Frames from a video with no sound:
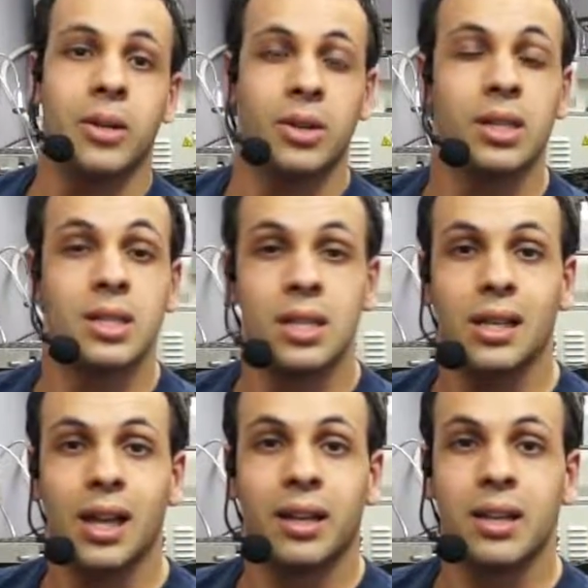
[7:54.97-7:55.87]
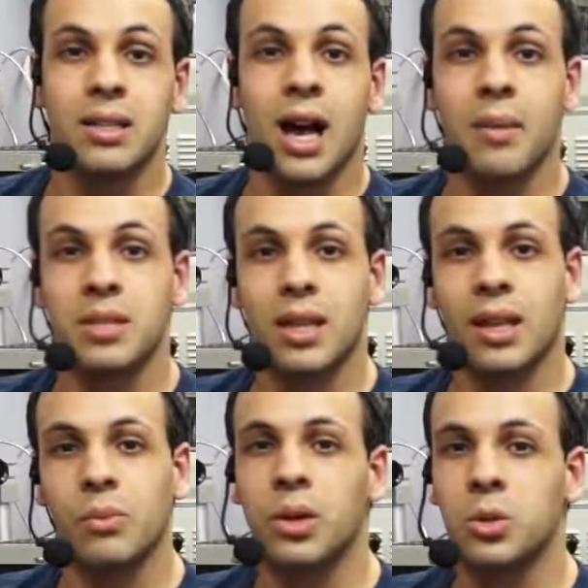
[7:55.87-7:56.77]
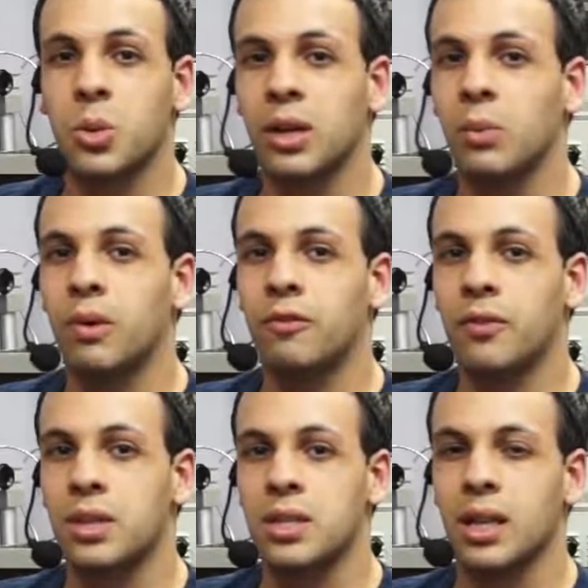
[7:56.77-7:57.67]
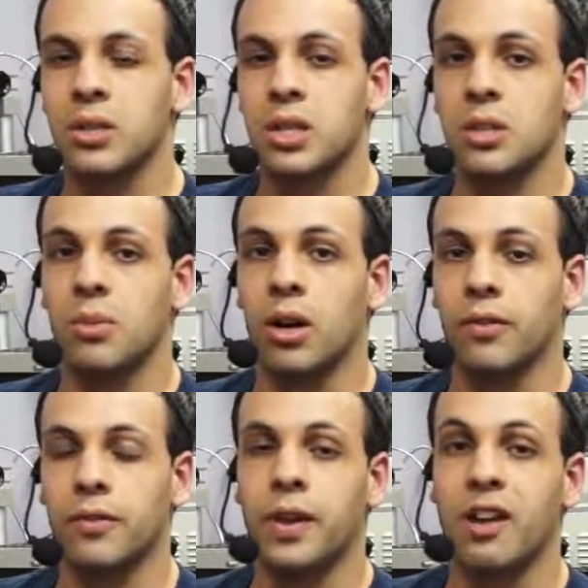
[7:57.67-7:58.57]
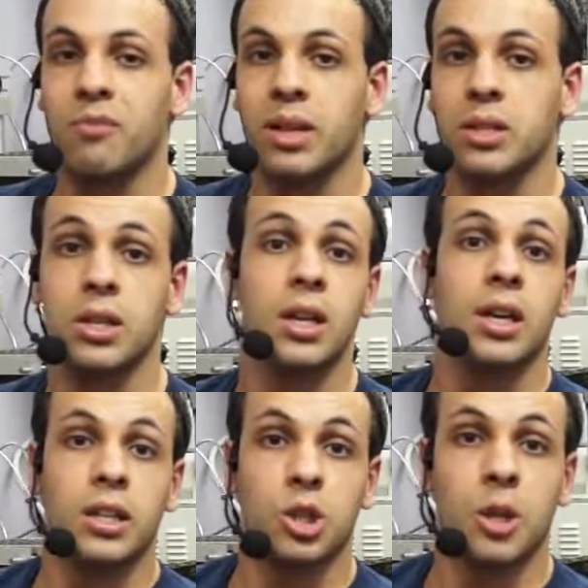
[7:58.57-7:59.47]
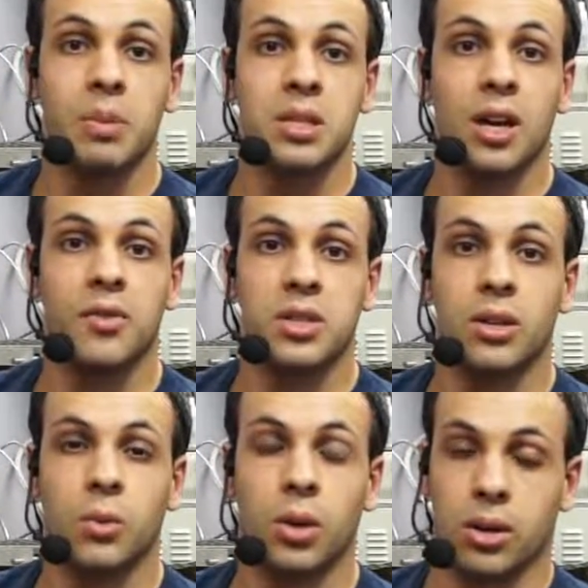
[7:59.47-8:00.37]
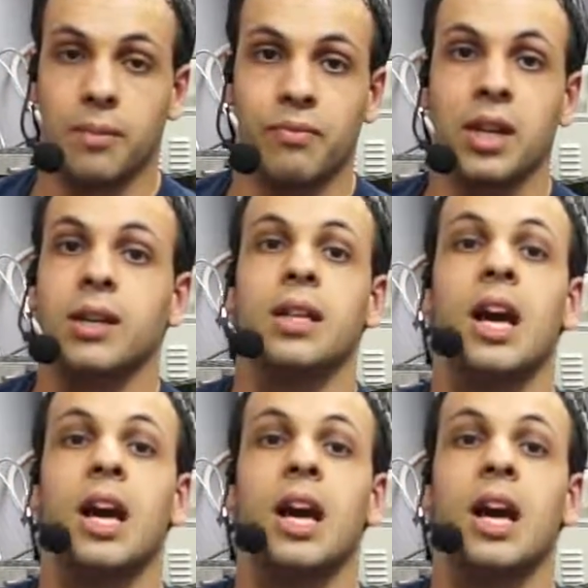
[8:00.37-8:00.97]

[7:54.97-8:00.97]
And what you're going to see a lot of the times is that the 120, 150 Celsius mark for five minutes, the chip itself is going to work.